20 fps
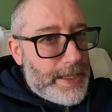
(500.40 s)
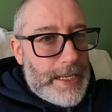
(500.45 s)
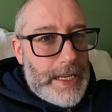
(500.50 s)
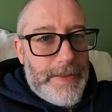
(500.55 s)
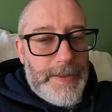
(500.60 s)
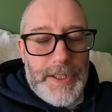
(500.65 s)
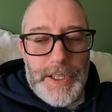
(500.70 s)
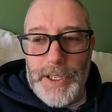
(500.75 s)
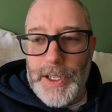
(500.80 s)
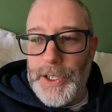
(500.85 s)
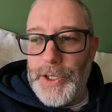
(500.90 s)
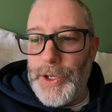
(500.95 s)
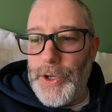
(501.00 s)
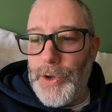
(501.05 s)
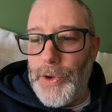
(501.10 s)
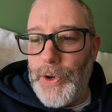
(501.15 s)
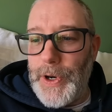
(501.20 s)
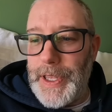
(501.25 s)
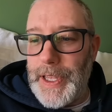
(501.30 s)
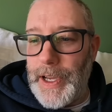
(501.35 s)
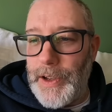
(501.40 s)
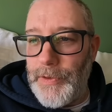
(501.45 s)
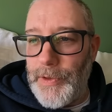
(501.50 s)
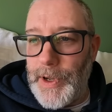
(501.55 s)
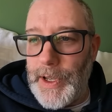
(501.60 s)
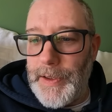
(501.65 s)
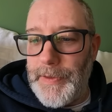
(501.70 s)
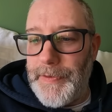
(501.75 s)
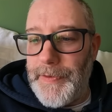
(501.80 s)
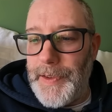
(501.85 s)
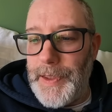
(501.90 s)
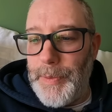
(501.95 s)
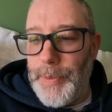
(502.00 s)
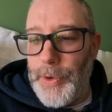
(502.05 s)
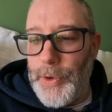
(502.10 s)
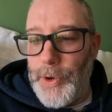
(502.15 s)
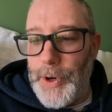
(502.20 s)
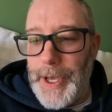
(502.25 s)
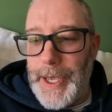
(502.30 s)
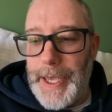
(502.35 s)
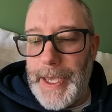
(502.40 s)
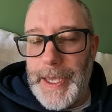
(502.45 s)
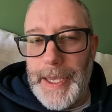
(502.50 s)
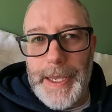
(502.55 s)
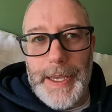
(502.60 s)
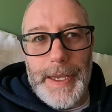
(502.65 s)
David's got a toy that arrived for the boy.